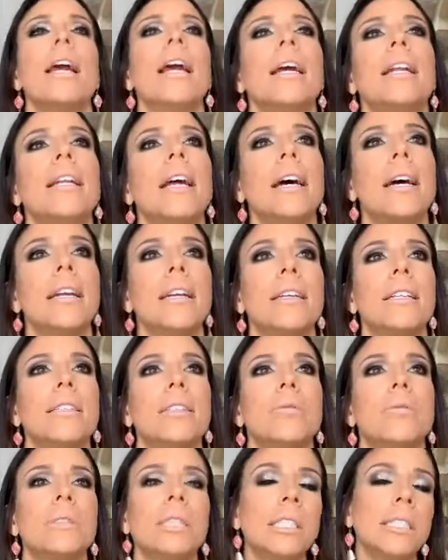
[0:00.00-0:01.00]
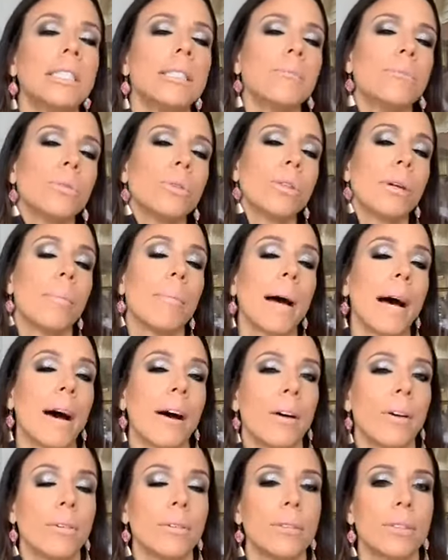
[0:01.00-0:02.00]
that it's really more
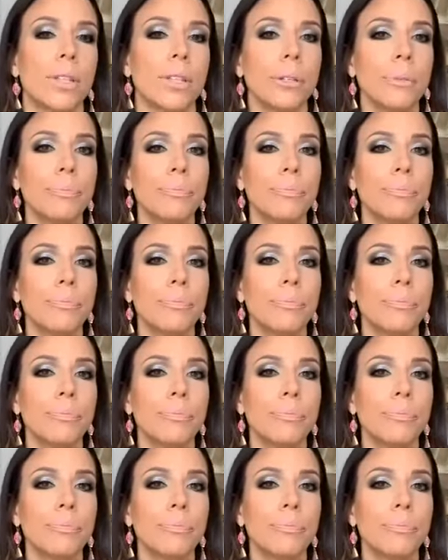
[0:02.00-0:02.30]
about